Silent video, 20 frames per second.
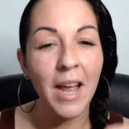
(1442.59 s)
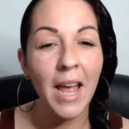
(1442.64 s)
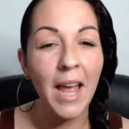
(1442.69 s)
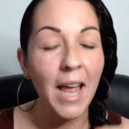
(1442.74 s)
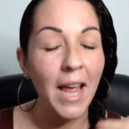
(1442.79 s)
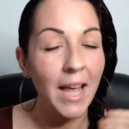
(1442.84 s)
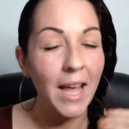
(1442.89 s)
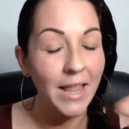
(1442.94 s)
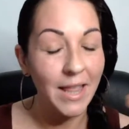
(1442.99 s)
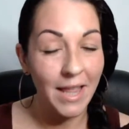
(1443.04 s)

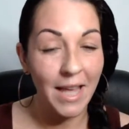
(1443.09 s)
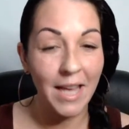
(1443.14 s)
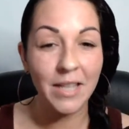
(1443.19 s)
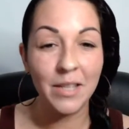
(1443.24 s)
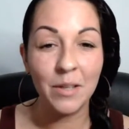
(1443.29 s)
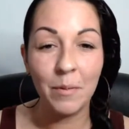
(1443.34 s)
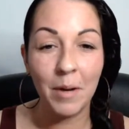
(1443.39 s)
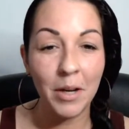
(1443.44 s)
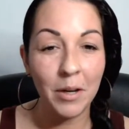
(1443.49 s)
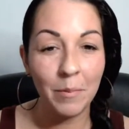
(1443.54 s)
And
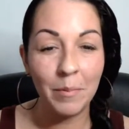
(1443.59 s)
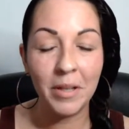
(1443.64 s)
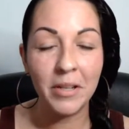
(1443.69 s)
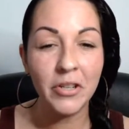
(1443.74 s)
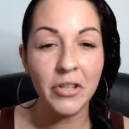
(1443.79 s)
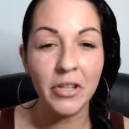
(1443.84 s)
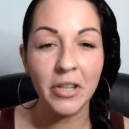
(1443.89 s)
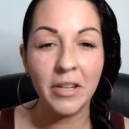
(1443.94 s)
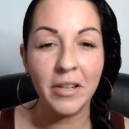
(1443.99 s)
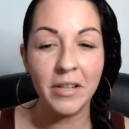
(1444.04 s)
that's why your blood
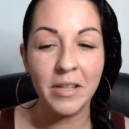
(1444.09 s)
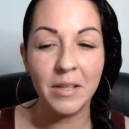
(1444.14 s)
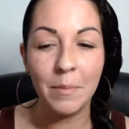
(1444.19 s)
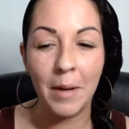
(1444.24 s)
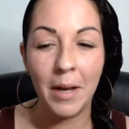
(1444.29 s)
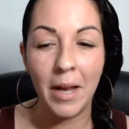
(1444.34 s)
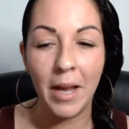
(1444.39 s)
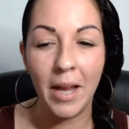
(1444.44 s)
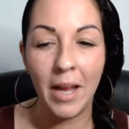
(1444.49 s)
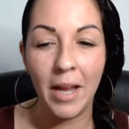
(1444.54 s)
sugar is
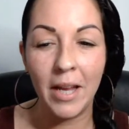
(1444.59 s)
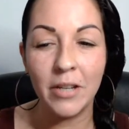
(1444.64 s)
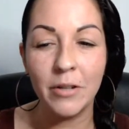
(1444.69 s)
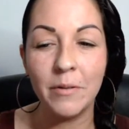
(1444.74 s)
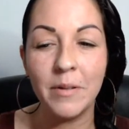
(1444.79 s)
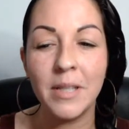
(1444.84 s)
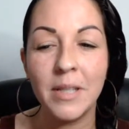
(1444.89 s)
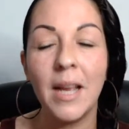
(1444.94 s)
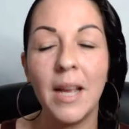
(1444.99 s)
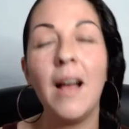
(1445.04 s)
spiking. And she
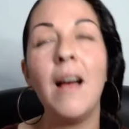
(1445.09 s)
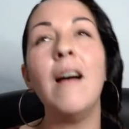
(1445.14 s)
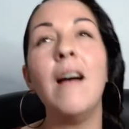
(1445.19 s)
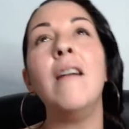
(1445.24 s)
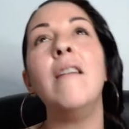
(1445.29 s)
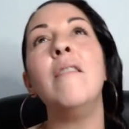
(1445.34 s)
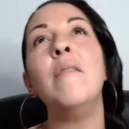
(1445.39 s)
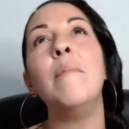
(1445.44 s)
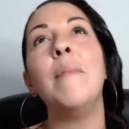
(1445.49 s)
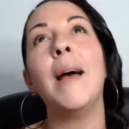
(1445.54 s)
was like,
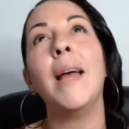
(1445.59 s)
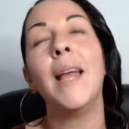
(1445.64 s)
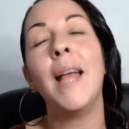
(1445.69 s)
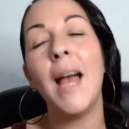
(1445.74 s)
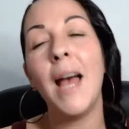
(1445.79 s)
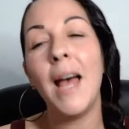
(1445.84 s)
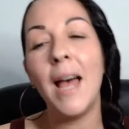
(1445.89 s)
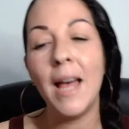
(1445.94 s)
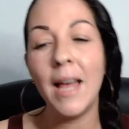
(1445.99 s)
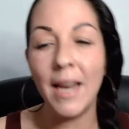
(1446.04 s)
oh my
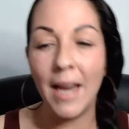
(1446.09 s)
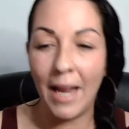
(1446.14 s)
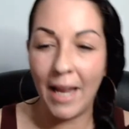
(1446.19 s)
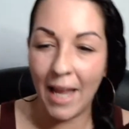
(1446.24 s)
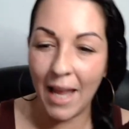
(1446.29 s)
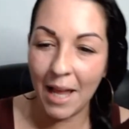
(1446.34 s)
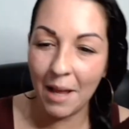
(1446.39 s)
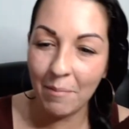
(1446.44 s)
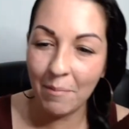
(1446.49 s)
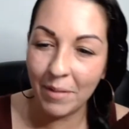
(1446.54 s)
God, I
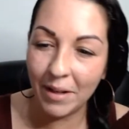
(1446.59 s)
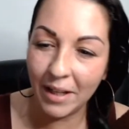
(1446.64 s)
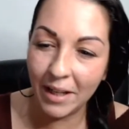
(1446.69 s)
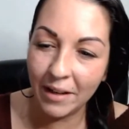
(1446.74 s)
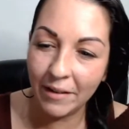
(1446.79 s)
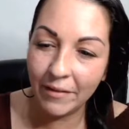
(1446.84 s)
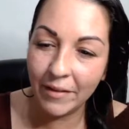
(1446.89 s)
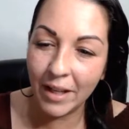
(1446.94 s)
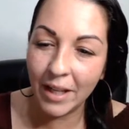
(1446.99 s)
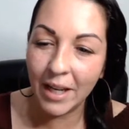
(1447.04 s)
can't
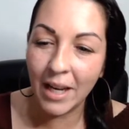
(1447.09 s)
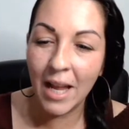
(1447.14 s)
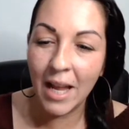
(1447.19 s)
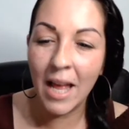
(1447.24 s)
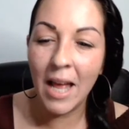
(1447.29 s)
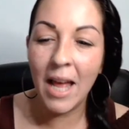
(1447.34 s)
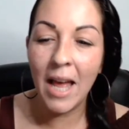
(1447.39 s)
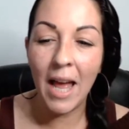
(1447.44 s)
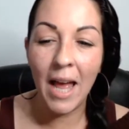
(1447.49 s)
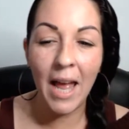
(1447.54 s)
believe it.
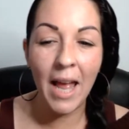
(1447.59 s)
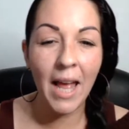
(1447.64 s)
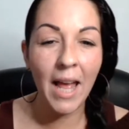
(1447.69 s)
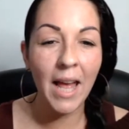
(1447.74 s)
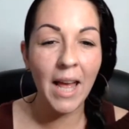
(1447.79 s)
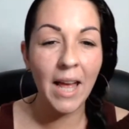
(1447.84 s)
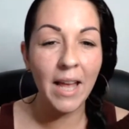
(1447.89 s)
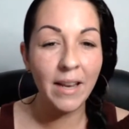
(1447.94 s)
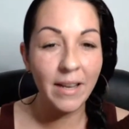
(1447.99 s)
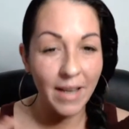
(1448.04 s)

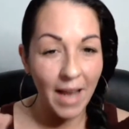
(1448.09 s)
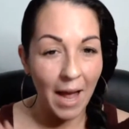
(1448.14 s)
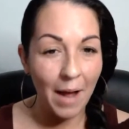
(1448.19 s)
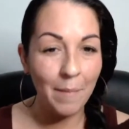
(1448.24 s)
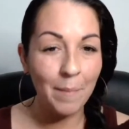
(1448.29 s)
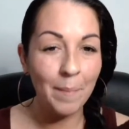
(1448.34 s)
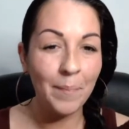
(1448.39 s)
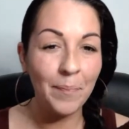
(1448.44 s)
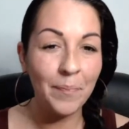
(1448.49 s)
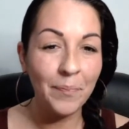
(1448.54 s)
And yeah,
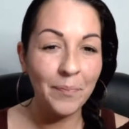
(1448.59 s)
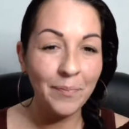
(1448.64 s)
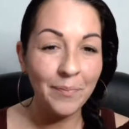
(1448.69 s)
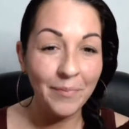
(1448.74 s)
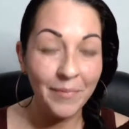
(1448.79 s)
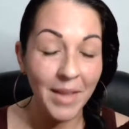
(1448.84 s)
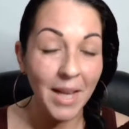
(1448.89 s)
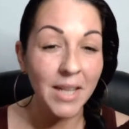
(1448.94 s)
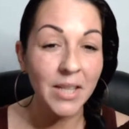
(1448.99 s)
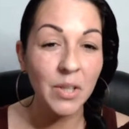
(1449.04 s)

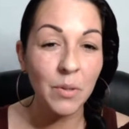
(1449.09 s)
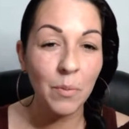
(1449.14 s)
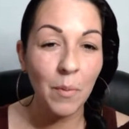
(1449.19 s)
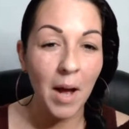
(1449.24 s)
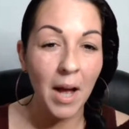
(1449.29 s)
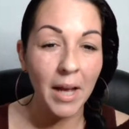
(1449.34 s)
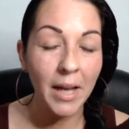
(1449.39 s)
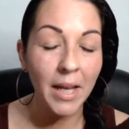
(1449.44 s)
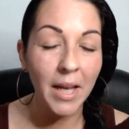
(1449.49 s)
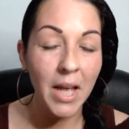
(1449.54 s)
that's
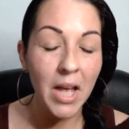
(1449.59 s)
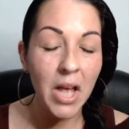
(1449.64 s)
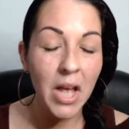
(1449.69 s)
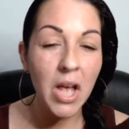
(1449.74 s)
why.